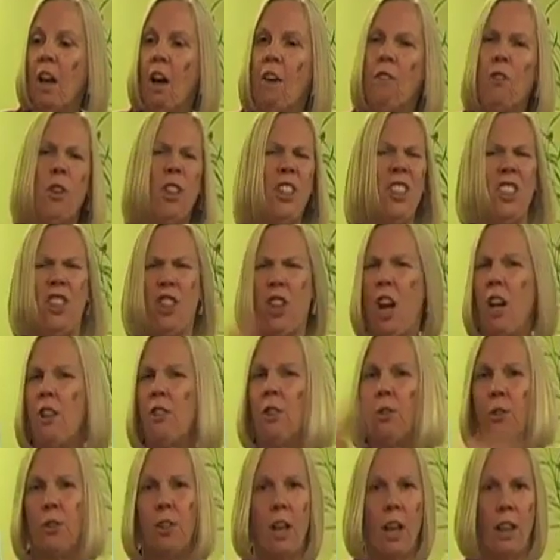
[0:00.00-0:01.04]
Of course, the child
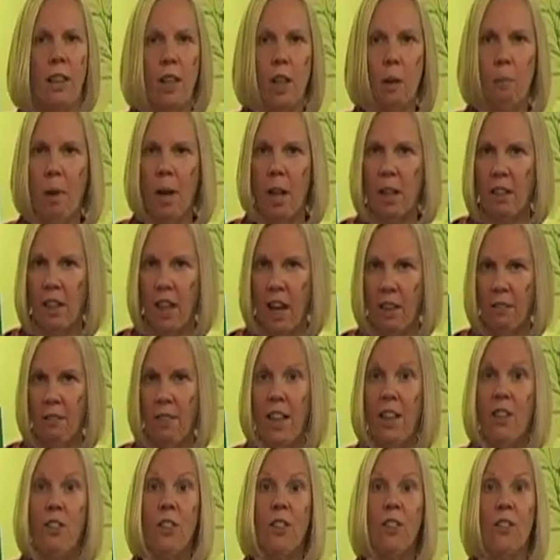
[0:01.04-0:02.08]
knows nothing about that.
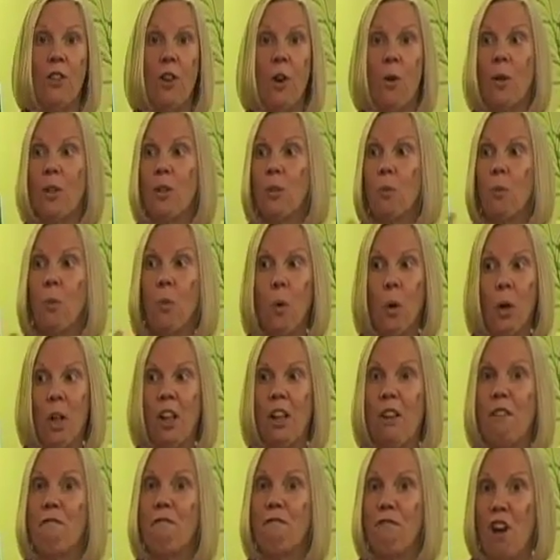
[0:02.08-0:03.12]
They just know it's
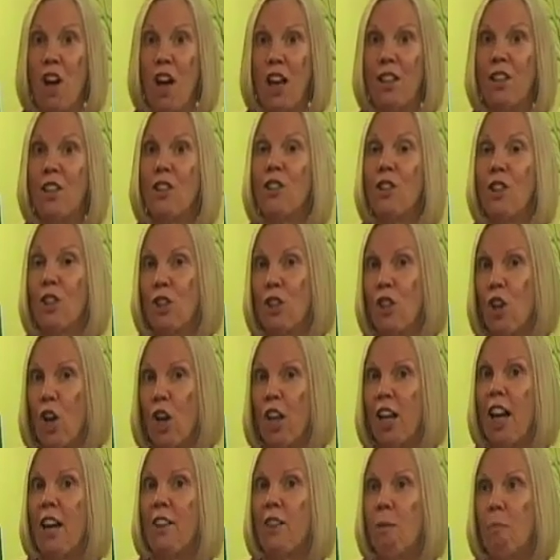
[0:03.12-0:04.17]
really fun to look
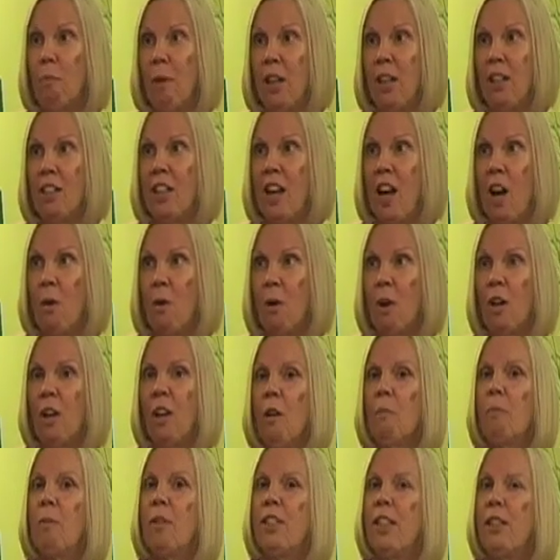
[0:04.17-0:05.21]
at the Pink Tower,
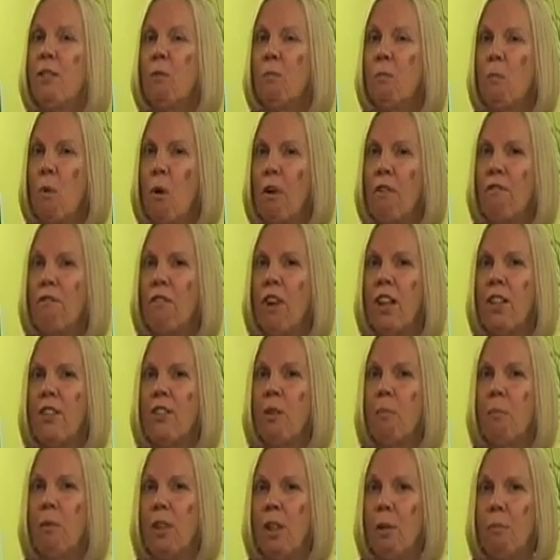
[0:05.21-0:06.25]
but it's even more fun
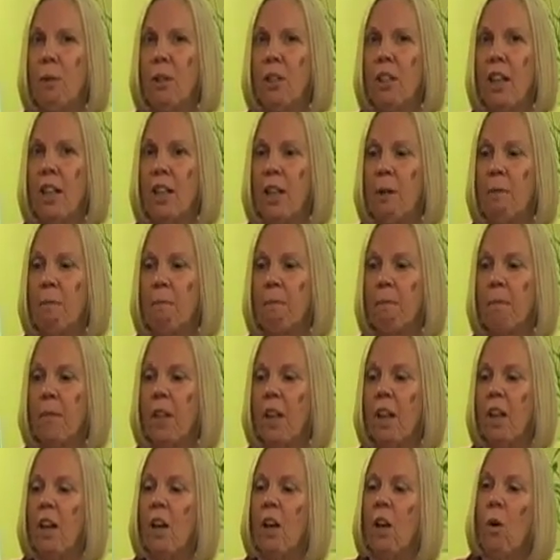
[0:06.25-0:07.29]
to manipulate it.
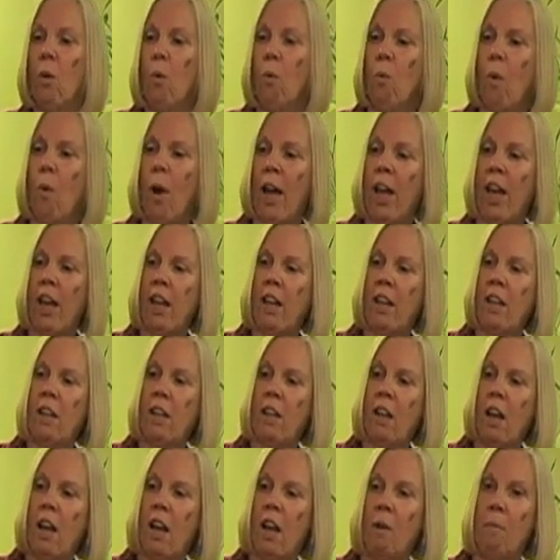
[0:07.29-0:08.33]

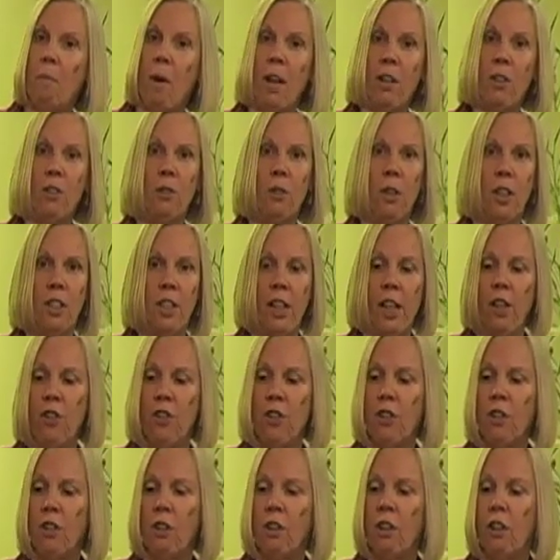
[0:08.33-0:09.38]
When a Montessori
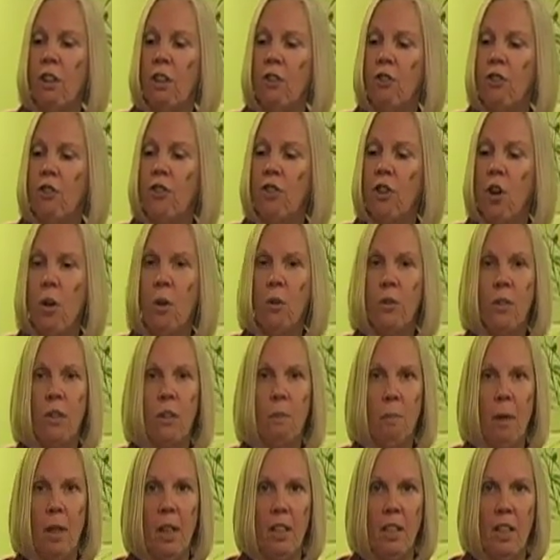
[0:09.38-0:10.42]
teacher shows
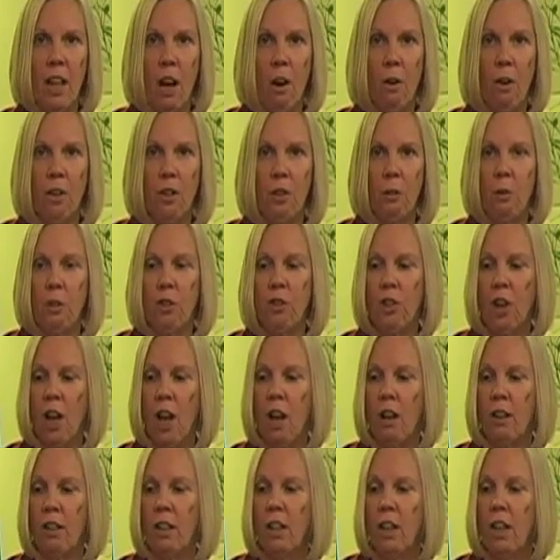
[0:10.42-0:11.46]
the Pink Tower to a
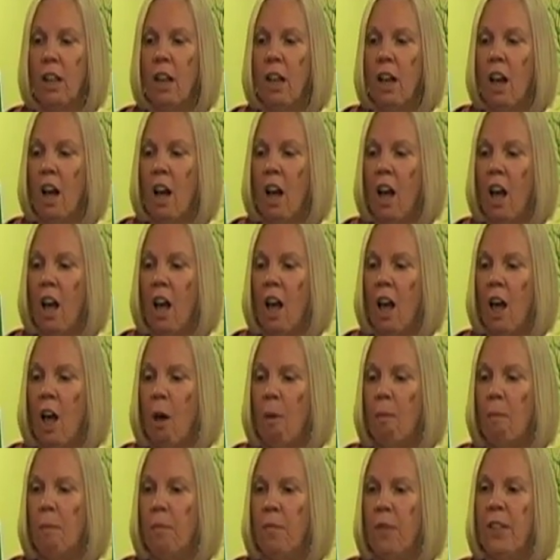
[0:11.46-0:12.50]
child,
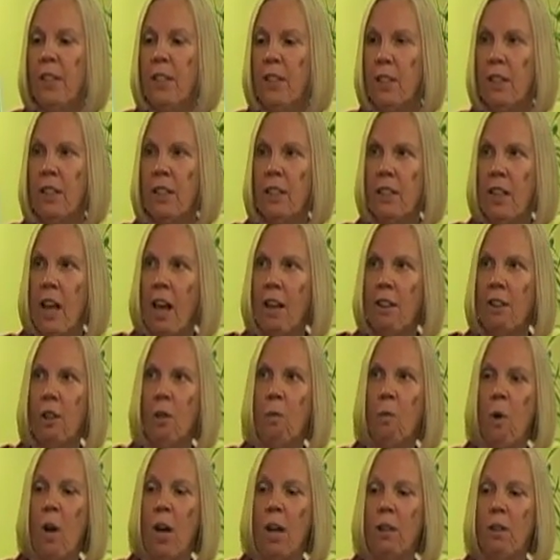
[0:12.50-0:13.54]
this is exactly
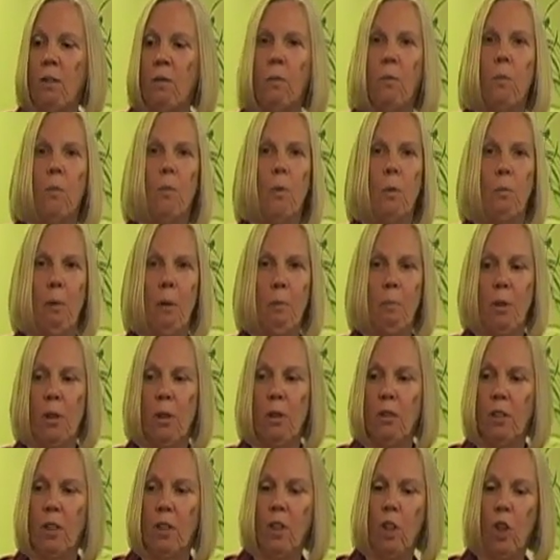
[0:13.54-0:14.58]
what would be
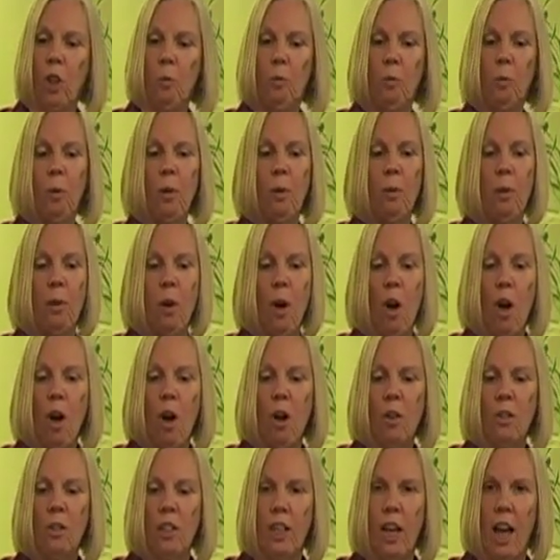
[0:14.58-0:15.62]
built. The cubes would be
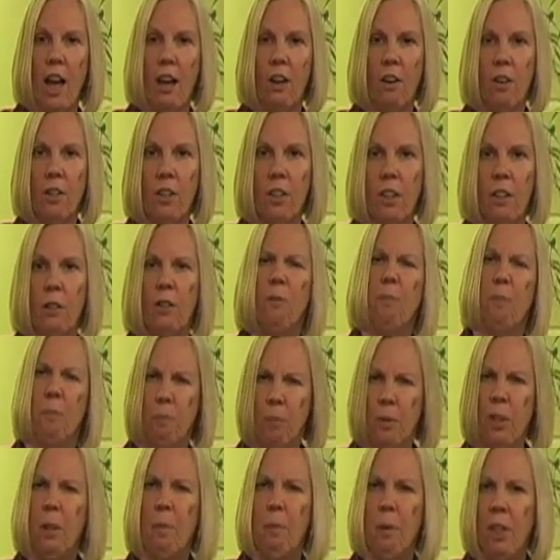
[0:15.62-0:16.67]
all scattered,
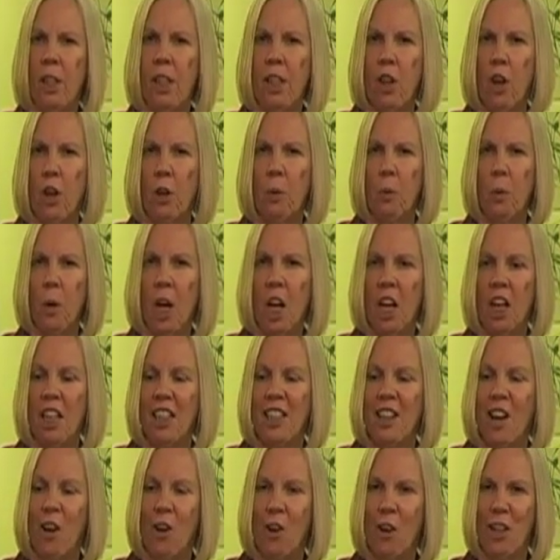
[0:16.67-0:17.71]
typically on a rug,
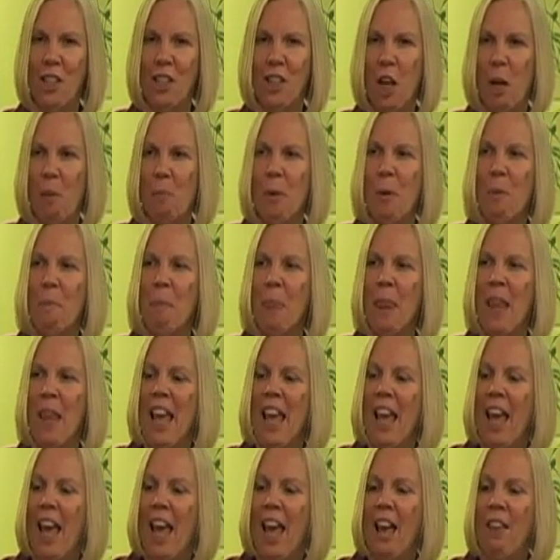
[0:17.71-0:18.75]
not on a table.
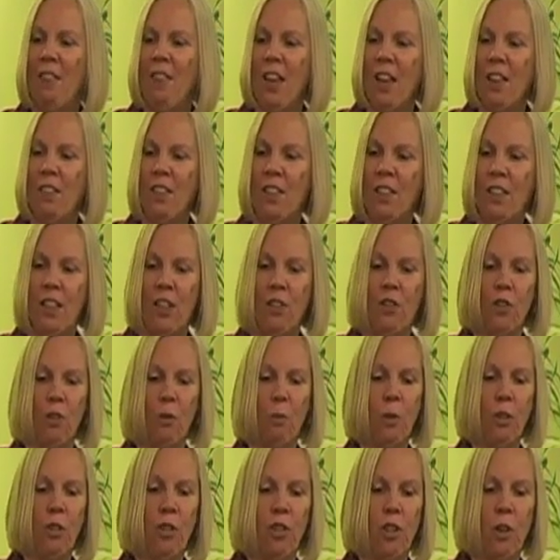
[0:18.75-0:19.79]
And then the teacher
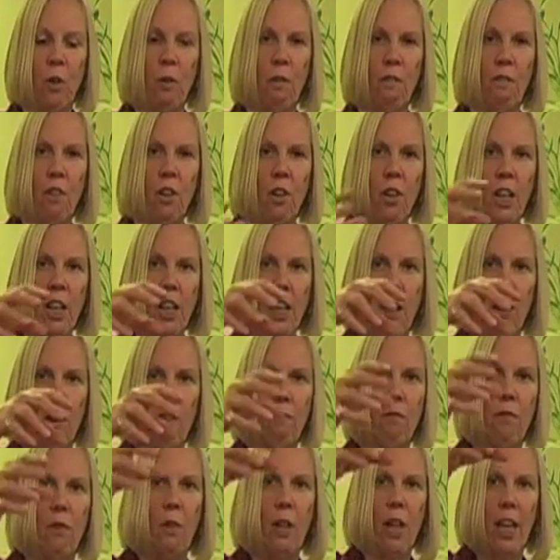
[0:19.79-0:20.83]
would show a very
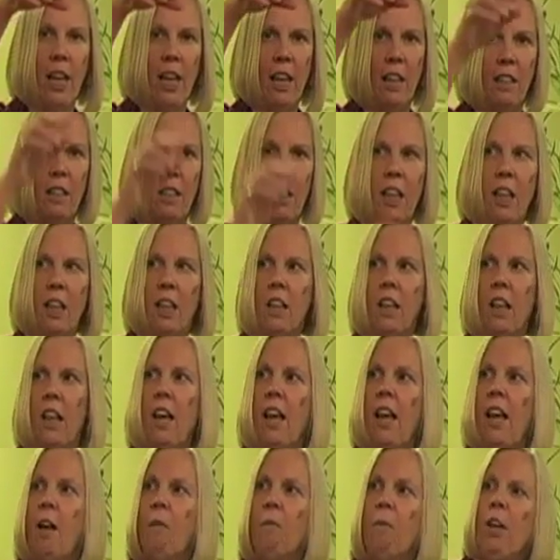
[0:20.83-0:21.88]
careful handling.
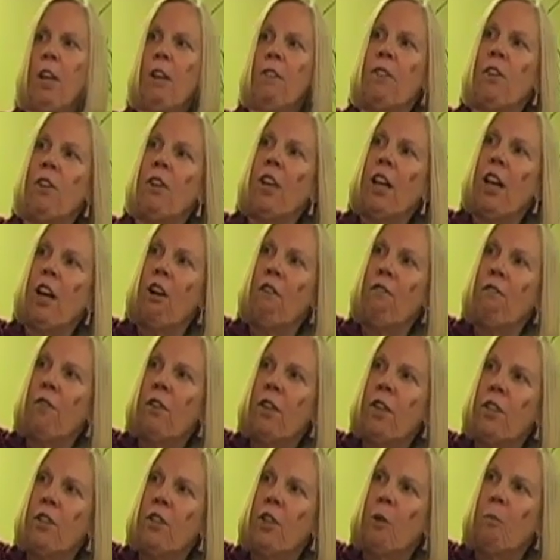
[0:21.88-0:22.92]
And we even are careful
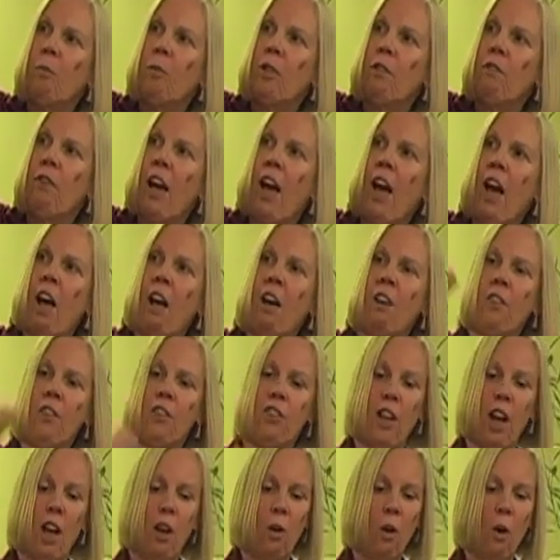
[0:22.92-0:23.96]
in terms of how the
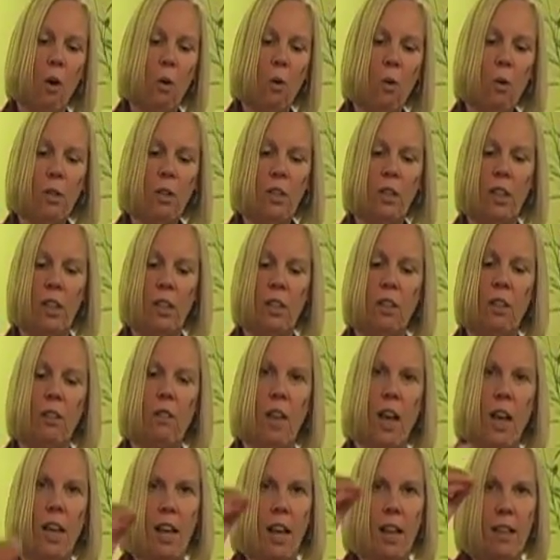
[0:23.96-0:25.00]
child holds it, so
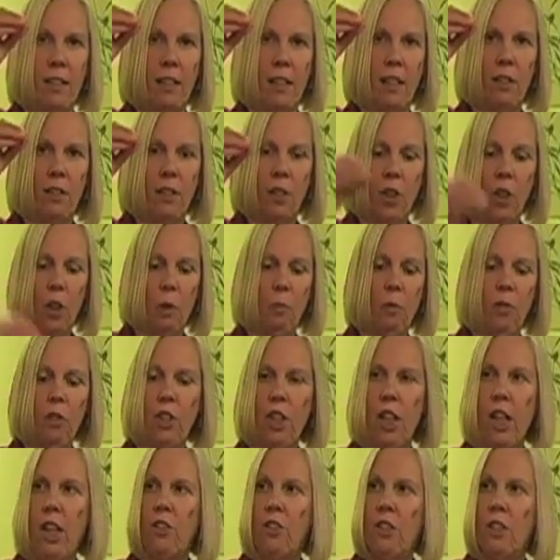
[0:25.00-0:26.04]
that as these cubes
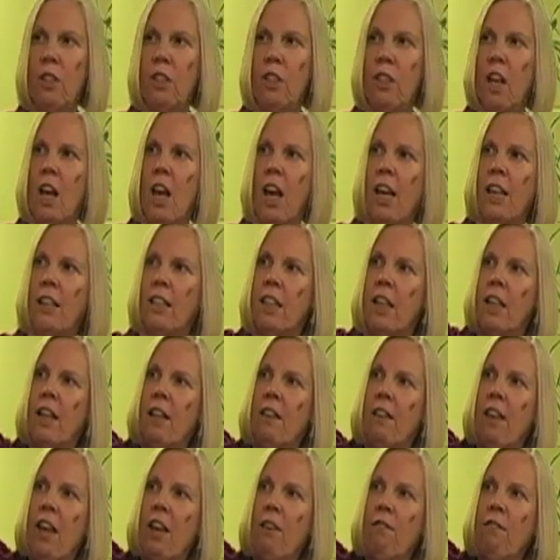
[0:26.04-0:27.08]
change in size,
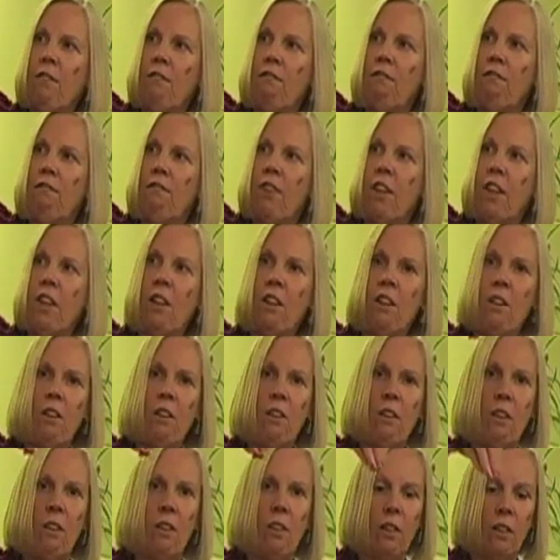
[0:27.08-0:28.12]
they even
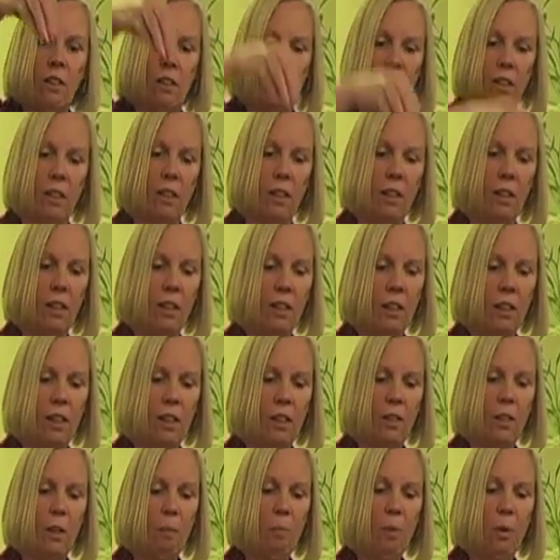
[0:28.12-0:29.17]
feel
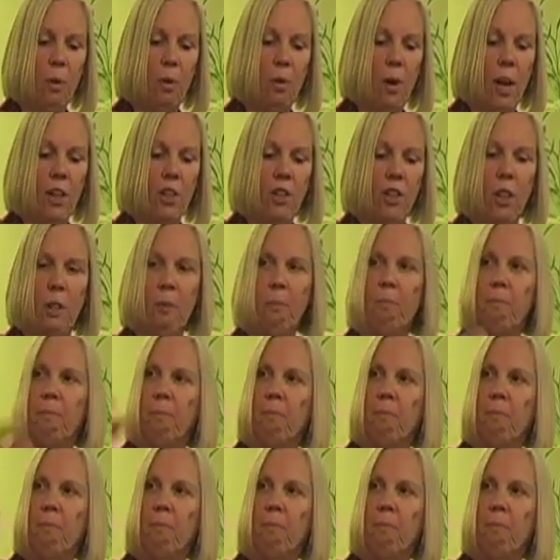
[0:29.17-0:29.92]
the progression.